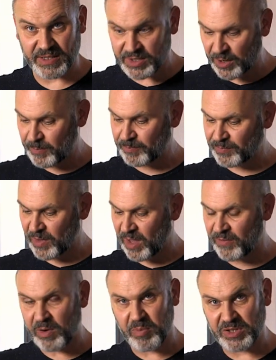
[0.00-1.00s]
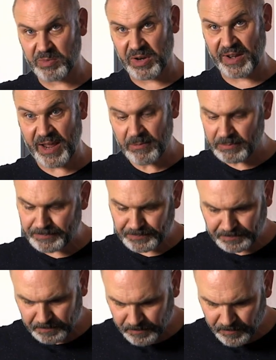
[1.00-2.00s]
So if I press the button now,
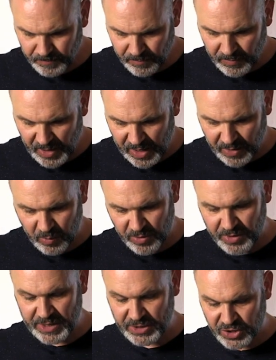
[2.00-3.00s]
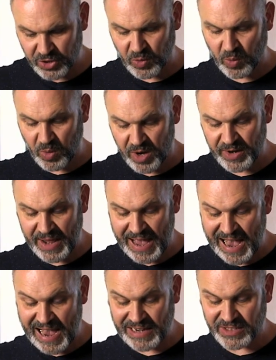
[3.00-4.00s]
3, 2, 1,
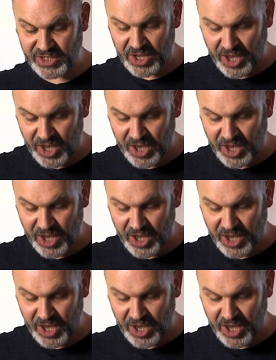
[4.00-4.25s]
and